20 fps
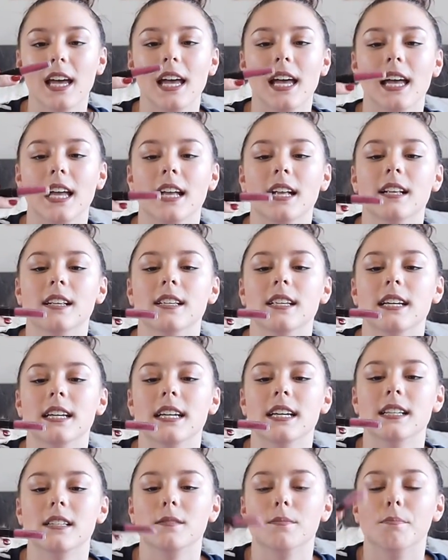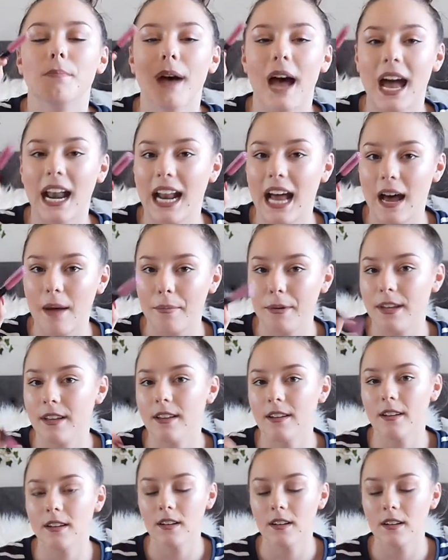and it's Bad Habit.